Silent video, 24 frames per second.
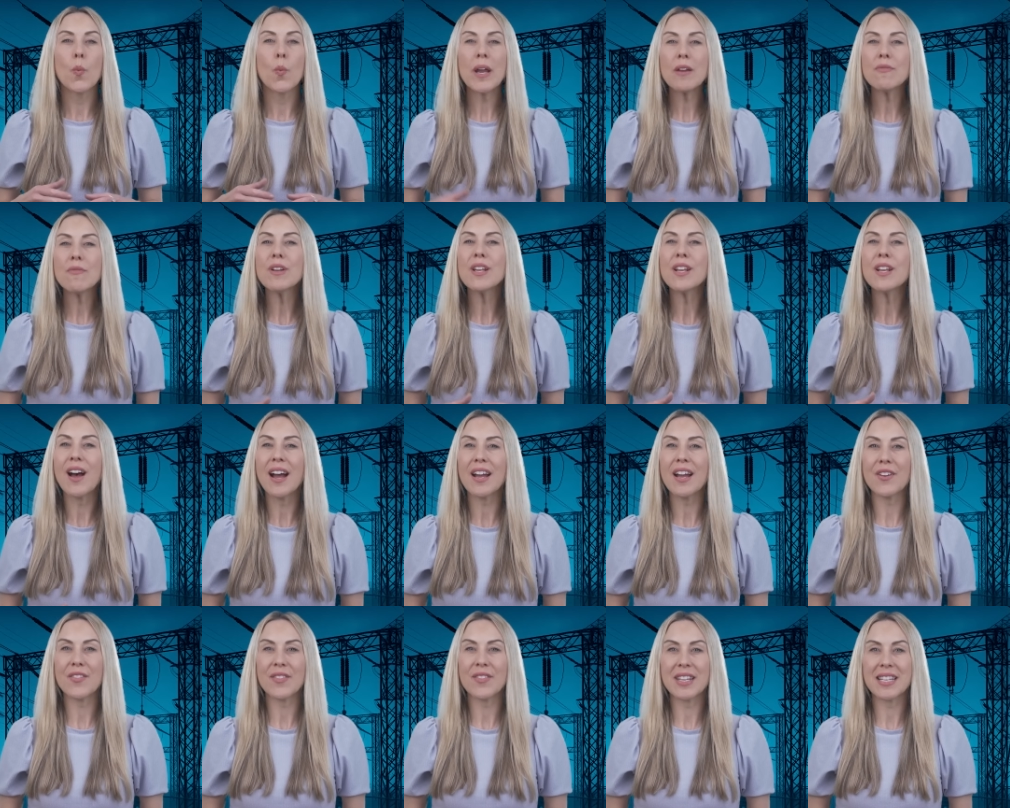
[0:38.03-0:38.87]
We
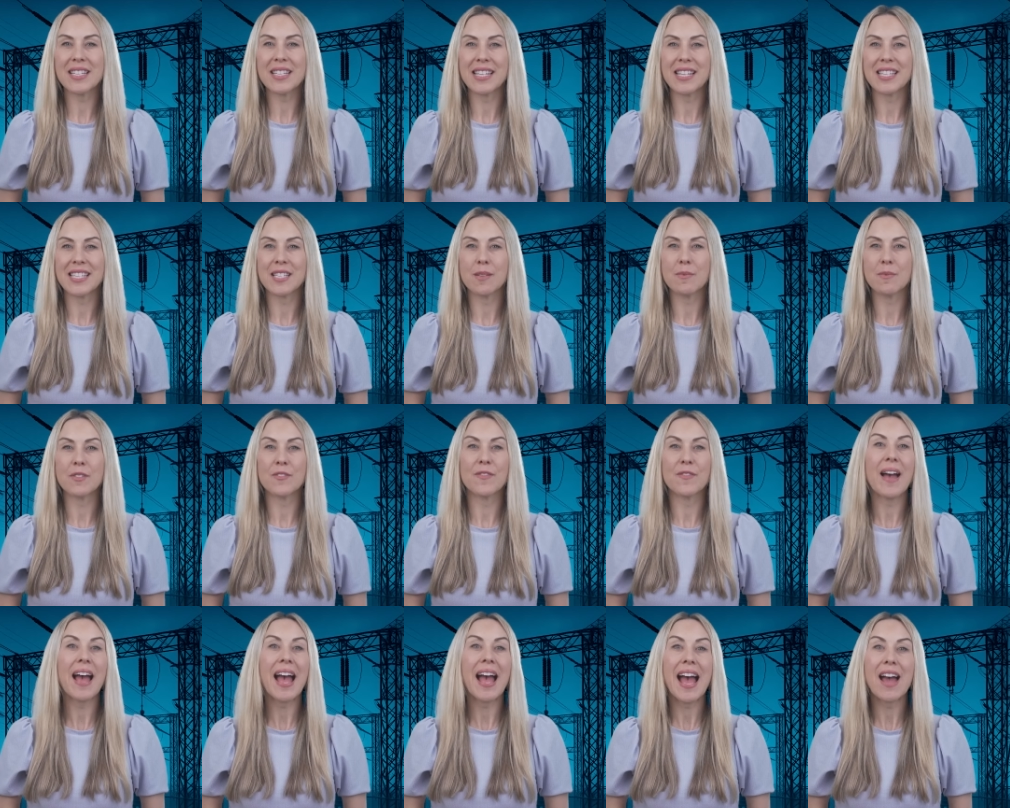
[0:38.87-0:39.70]
rely on these systems
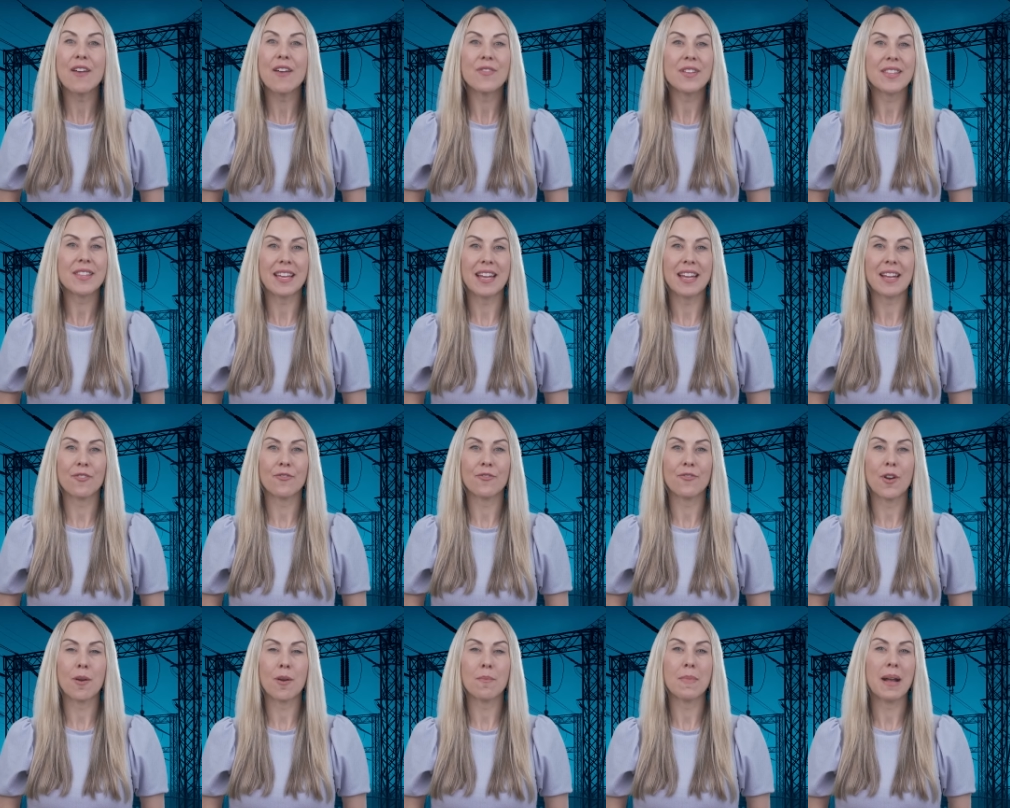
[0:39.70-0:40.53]
for everything
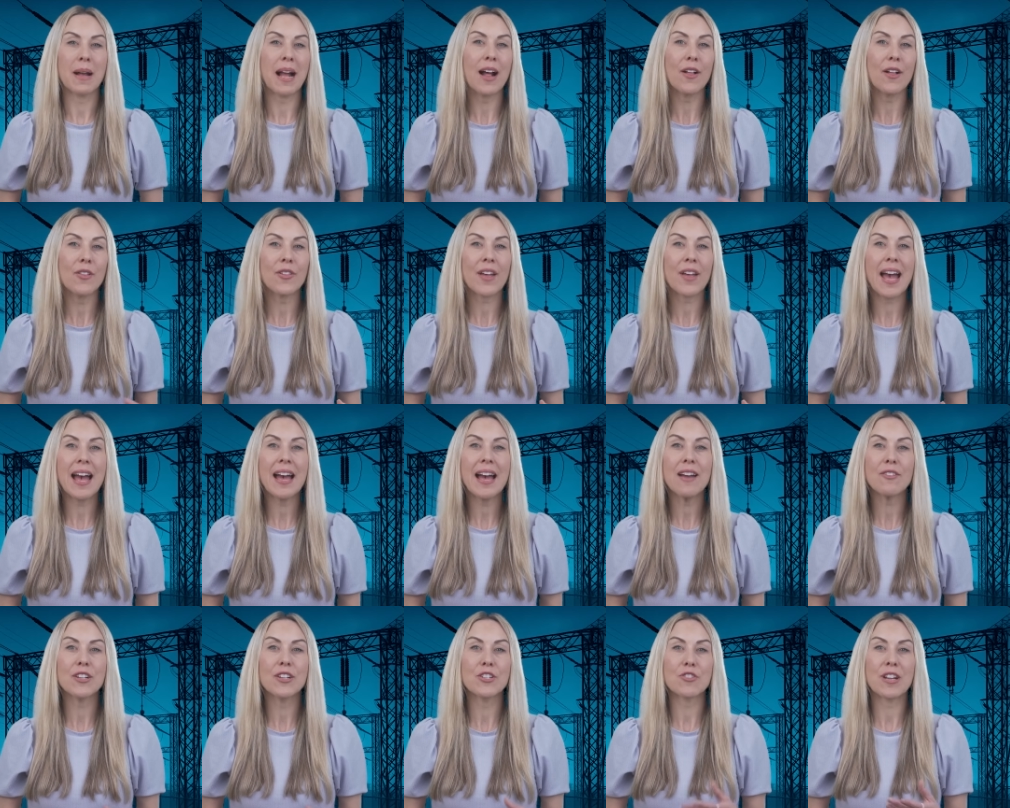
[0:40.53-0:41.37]
from
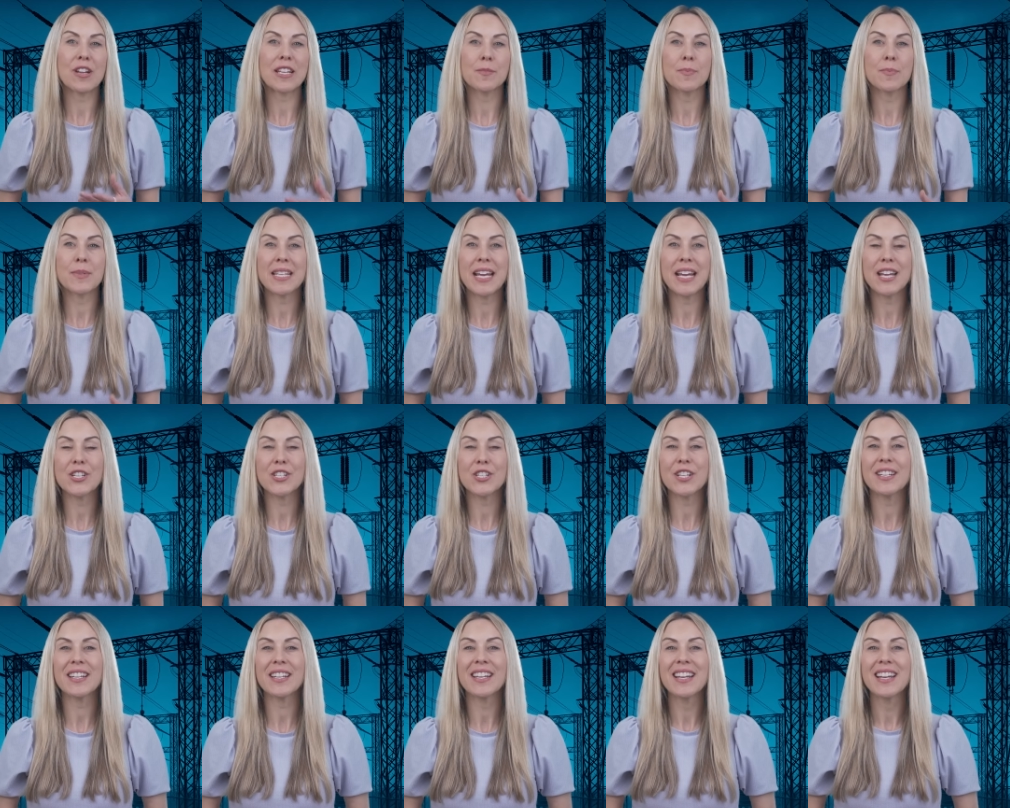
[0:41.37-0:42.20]
healthcare and
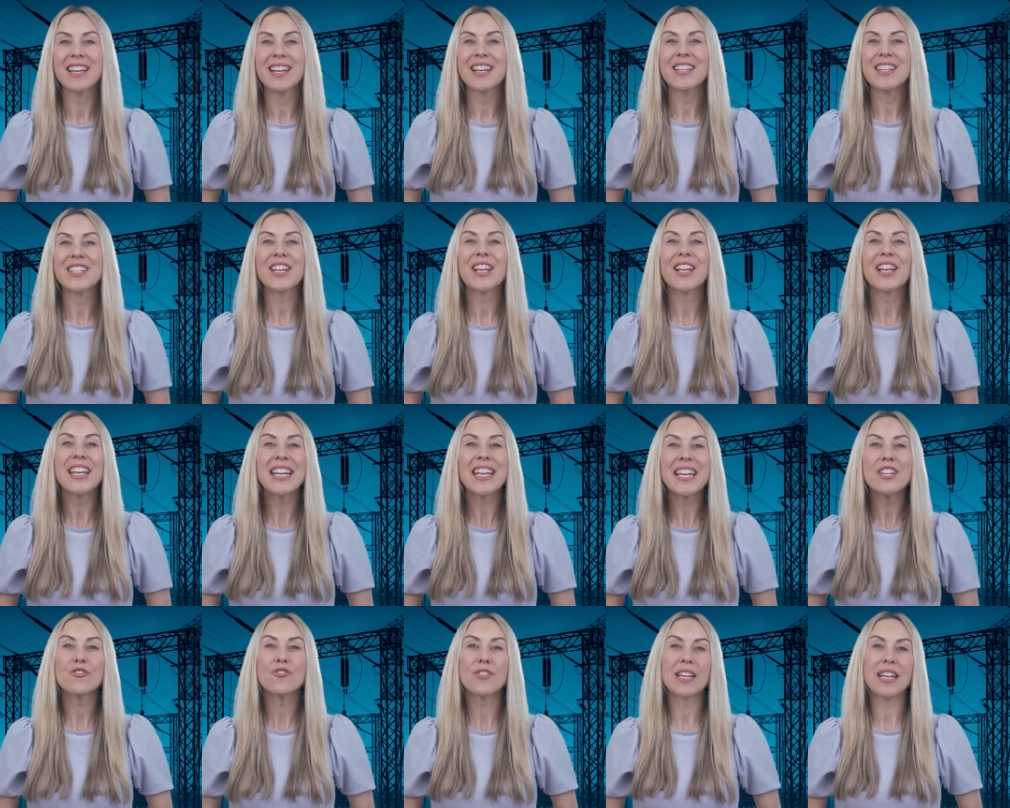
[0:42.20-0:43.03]
transportation to
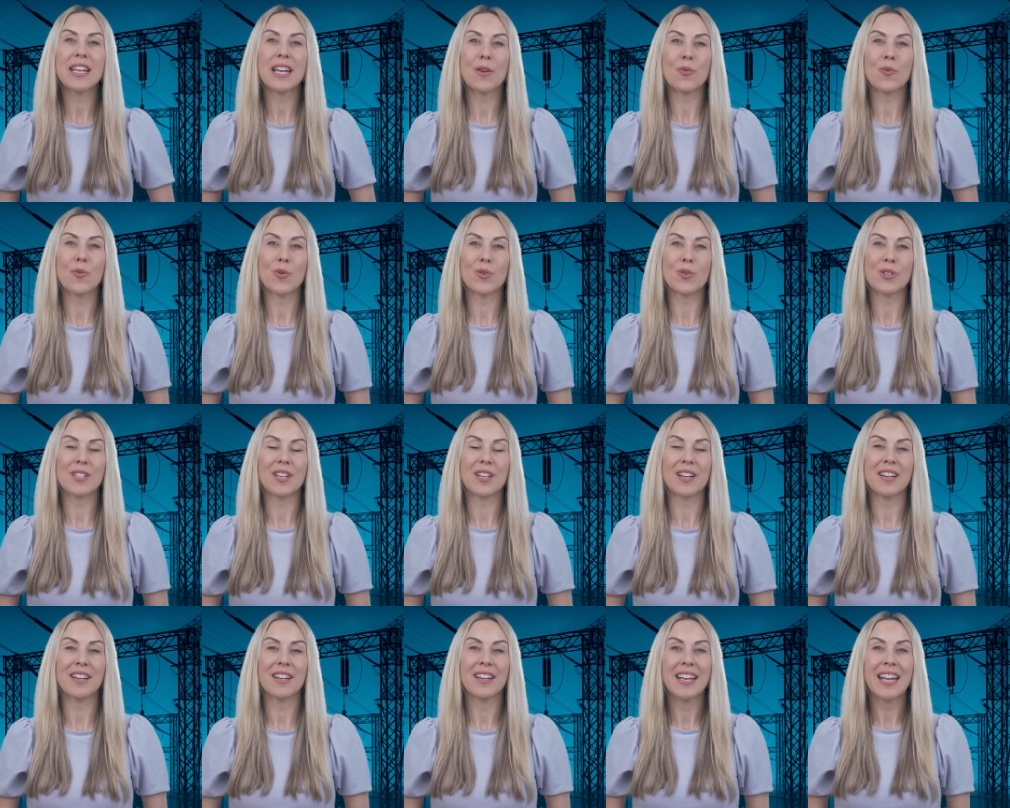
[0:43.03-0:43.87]
clean drinking
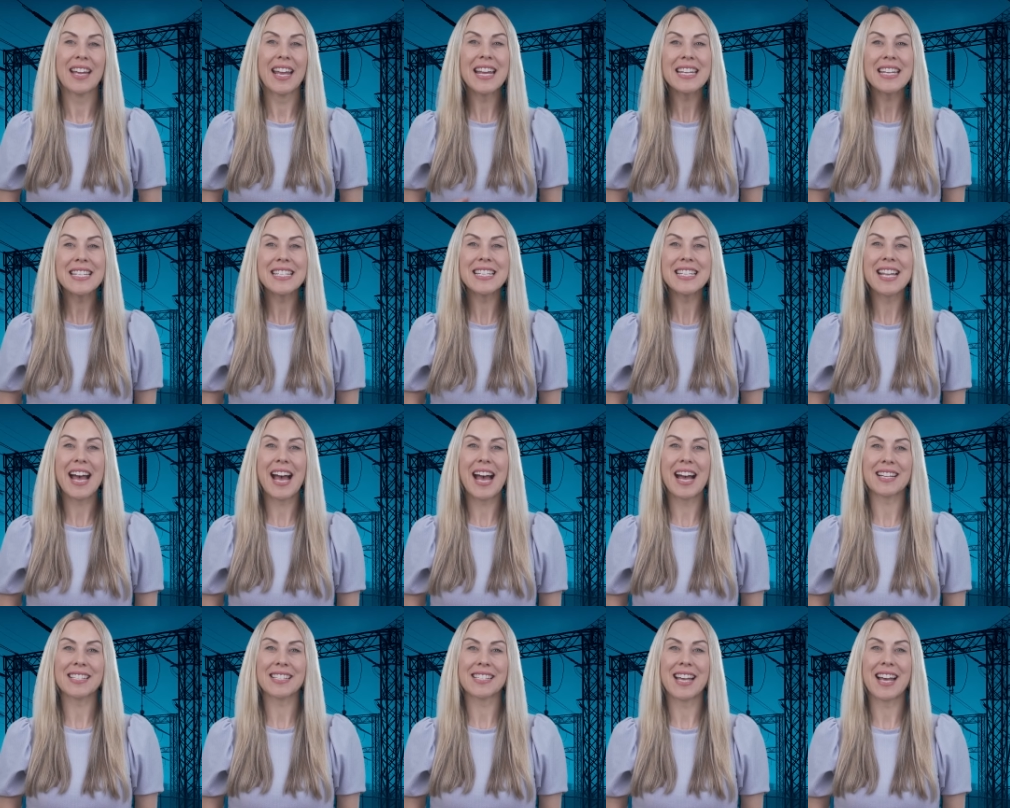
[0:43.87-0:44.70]
water, internet
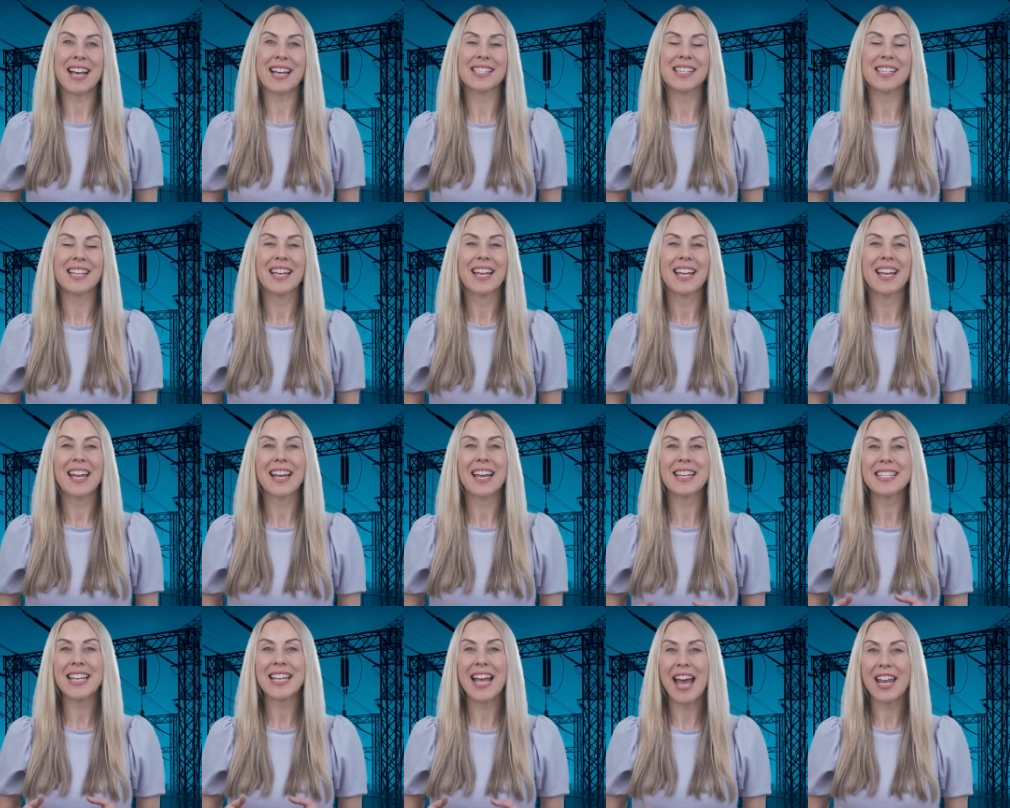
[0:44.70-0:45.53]
access,
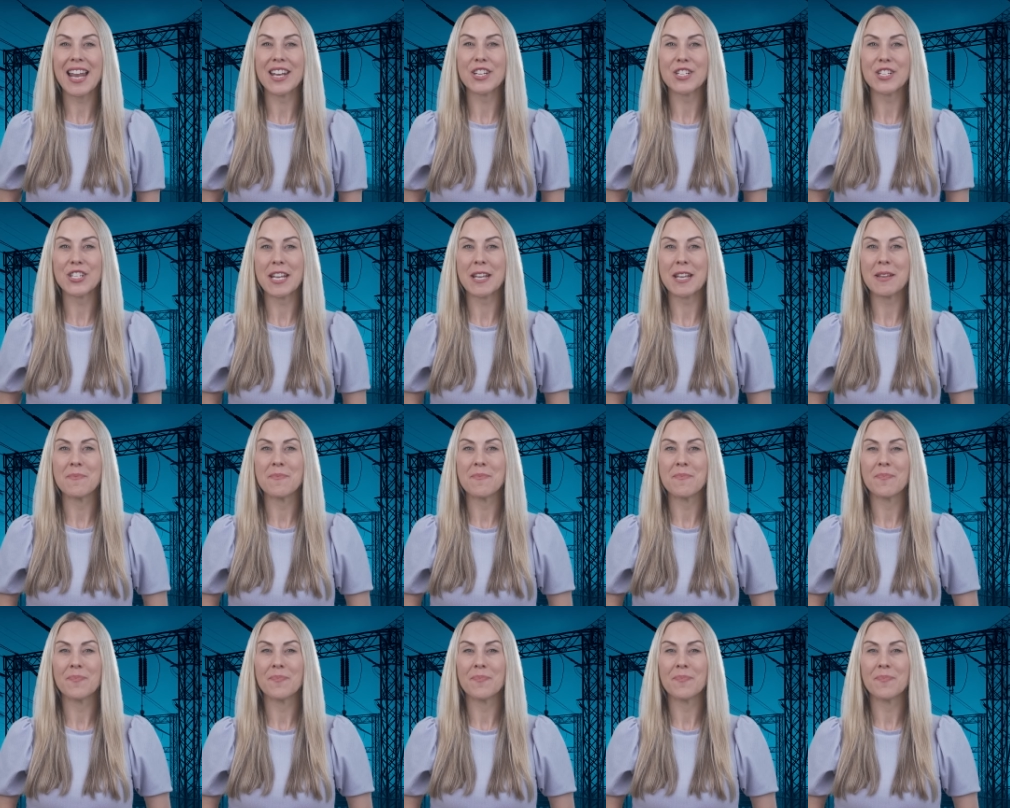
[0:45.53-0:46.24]
and energy.